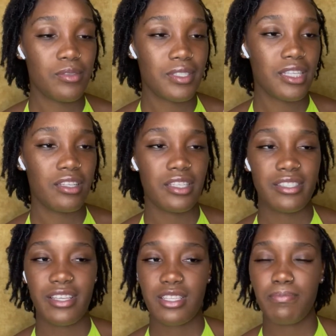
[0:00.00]
was literally
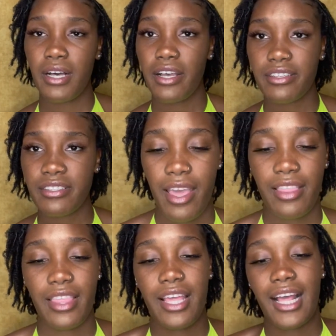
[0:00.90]
$6.
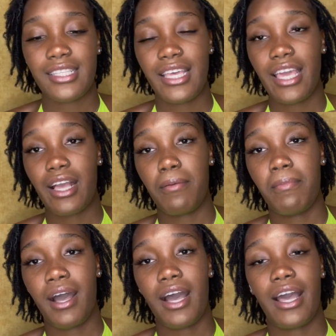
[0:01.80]
And then I take
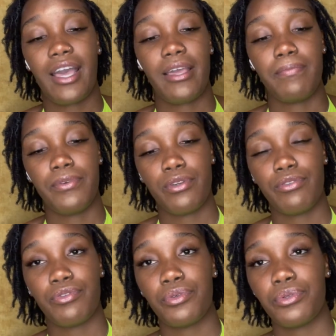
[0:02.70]
my
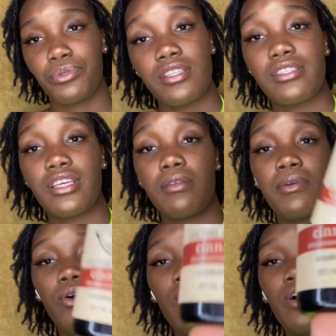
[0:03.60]
beautiful
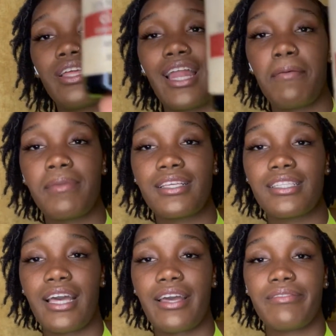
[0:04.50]
cinnamon oil and I mix
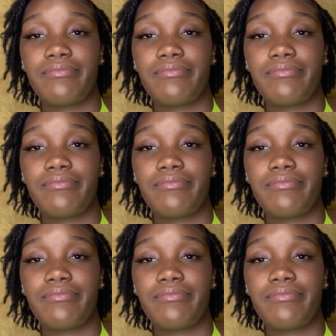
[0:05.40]
that.